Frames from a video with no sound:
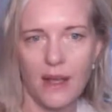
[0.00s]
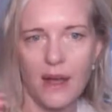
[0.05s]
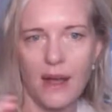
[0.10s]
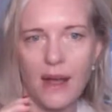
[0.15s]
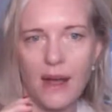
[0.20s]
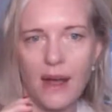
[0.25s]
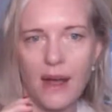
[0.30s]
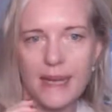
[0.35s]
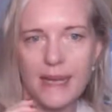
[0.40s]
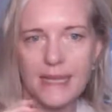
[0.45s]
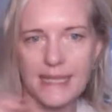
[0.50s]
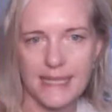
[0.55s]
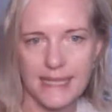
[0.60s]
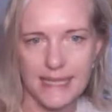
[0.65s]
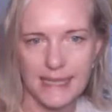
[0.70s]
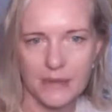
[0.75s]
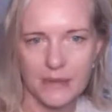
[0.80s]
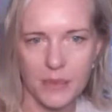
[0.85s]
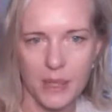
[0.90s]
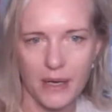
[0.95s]

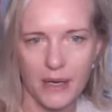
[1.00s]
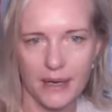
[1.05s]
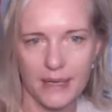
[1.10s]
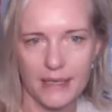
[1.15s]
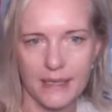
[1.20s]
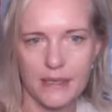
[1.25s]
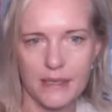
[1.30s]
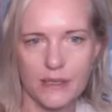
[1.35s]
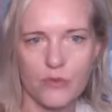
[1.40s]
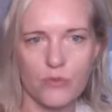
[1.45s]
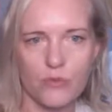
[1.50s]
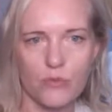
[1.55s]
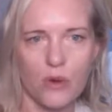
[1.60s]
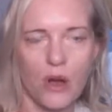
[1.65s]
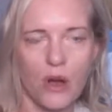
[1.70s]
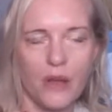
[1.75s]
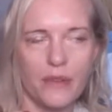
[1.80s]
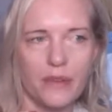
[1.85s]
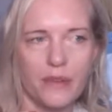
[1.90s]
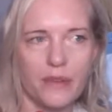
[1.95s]
idea behind it
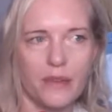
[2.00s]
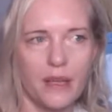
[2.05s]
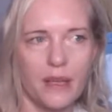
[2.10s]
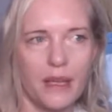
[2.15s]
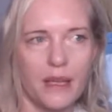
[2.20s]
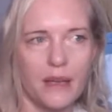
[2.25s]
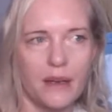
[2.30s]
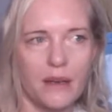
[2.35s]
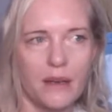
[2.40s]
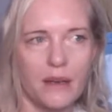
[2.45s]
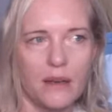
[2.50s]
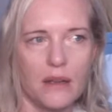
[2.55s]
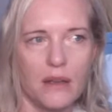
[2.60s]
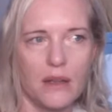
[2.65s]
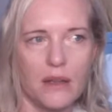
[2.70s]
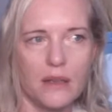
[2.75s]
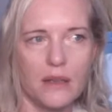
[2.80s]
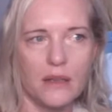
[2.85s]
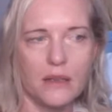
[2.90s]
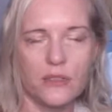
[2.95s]
rather than
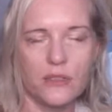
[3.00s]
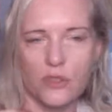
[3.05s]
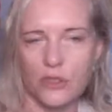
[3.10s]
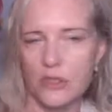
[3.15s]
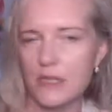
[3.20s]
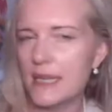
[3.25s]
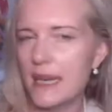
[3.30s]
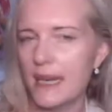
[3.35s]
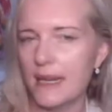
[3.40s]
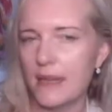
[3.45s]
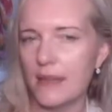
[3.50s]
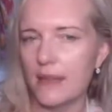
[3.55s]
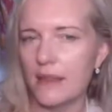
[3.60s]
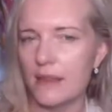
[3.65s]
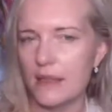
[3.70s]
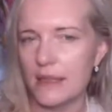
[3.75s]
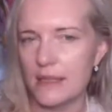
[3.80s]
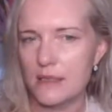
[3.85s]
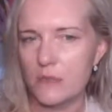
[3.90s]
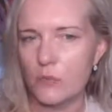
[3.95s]
sort of taking
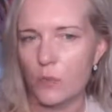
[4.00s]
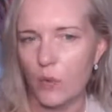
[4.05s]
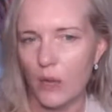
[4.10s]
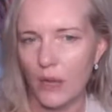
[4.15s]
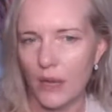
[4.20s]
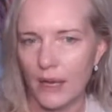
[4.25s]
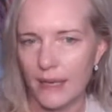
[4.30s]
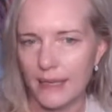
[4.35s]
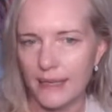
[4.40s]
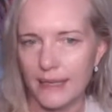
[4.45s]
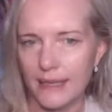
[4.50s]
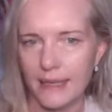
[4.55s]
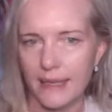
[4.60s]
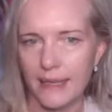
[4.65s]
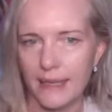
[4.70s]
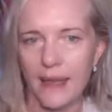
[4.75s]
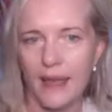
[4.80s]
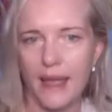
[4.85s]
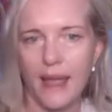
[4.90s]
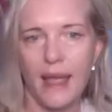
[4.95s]
things more
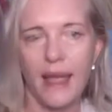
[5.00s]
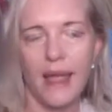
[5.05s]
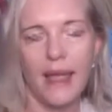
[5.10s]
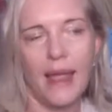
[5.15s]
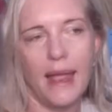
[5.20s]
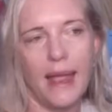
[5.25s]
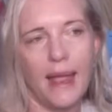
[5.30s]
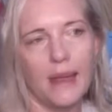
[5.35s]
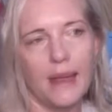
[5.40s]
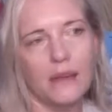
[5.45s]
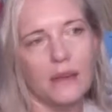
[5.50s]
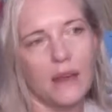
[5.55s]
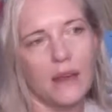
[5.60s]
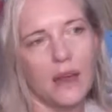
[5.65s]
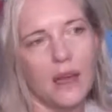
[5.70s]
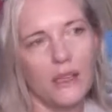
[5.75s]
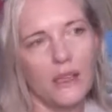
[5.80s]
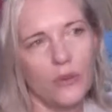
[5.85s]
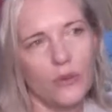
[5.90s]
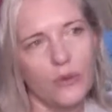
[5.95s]
lightly. And
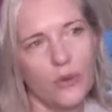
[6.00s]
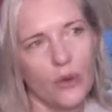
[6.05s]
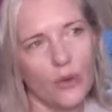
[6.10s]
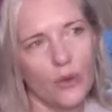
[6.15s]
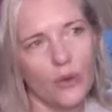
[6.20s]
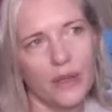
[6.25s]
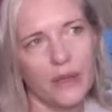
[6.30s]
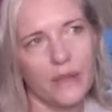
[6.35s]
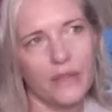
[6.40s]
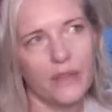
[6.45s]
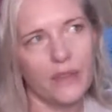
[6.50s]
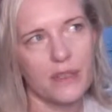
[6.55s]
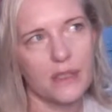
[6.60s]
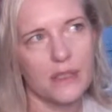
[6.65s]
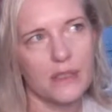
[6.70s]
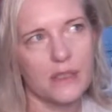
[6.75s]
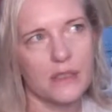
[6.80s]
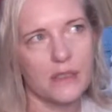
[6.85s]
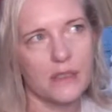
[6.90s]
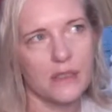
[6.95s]
I don't know if
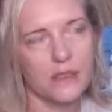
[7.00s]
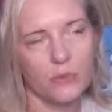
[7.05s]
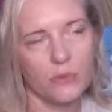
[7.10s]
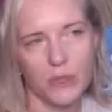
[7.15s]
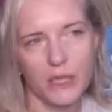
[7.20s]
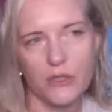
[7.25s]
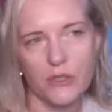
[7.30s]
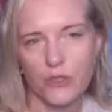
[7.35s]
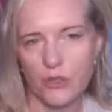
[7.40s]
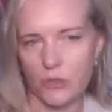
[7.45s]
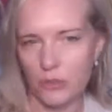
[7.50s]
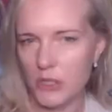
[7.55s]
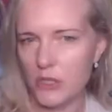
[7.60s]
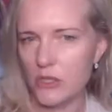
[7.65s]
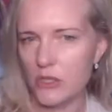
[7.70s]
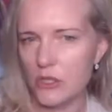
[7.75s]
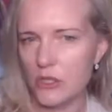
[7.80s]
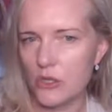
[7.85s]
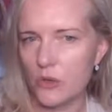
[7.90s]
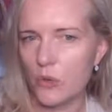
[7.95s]
this could be
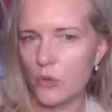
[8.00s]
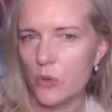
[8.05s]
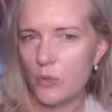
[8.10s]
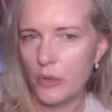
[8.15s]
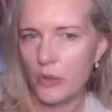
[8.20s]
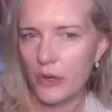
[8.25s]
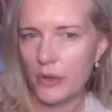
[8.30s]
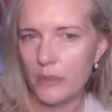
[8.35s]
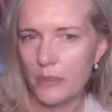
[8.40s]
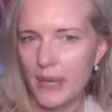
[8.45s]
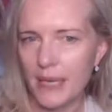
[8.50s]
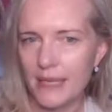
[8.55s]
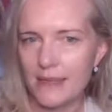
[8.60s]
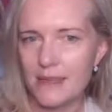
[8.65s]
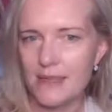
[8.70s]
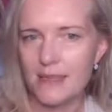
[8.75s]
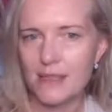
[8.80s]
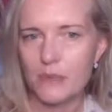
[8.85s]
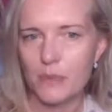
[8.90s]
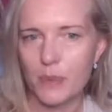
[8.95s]
attributed to hormone
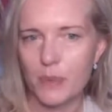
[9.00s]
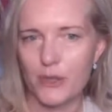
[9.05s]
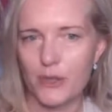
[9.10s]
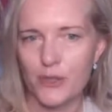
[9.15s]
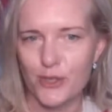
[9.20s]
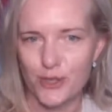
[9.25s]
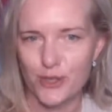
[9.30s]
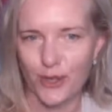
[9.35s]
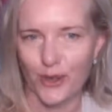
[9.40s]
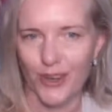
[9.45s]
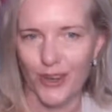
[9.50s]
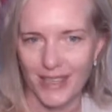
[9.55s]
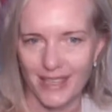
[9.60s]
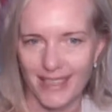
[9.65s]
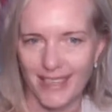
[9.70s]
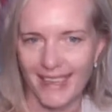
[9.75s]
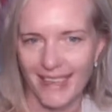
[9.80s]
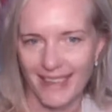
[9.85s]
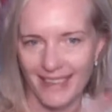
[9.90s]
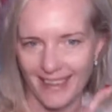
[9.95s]
imbalances, because
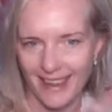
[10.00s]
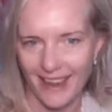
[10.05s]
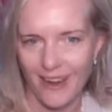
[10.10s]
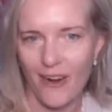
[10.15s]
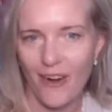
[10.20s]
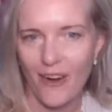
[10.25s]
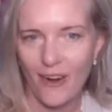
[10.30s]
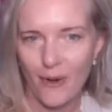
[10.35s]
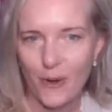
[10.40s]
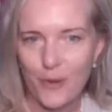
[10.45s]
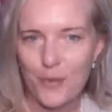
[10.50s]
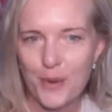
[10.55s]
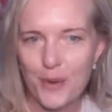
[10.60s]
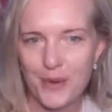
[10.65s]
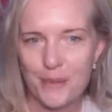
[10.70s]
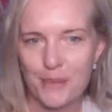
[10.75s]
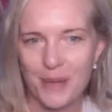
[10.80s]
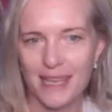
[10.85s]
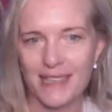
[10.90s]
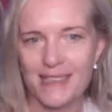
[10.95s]
certainly there are hormone
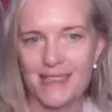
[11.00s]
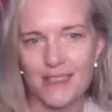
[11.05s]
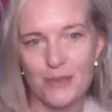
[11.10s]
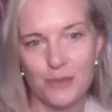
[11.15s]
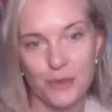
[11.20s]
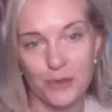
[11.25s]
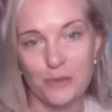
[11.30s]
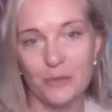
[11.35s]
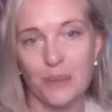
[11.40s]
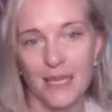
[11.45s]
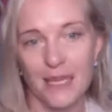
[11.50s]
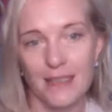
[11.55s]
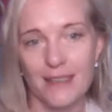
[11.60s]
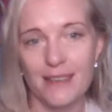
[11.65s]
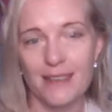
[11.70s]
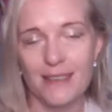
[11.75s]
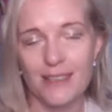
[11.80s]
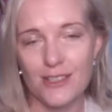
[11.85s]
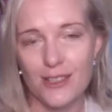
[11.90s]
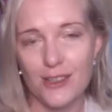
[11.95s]
imbalances would be an
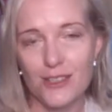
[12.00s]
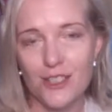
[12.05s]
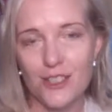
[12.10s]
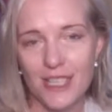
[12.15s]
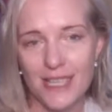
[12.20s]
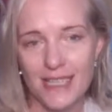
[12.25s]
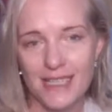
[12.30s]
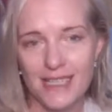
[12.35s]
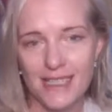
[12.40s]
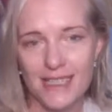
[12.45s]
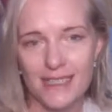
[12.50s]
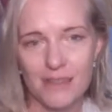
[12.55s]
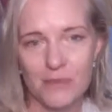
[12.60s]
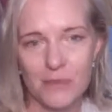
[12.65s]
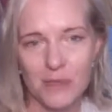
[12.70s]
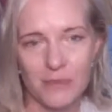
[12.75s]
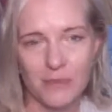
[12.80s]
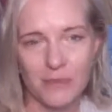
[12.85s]
associated symptom of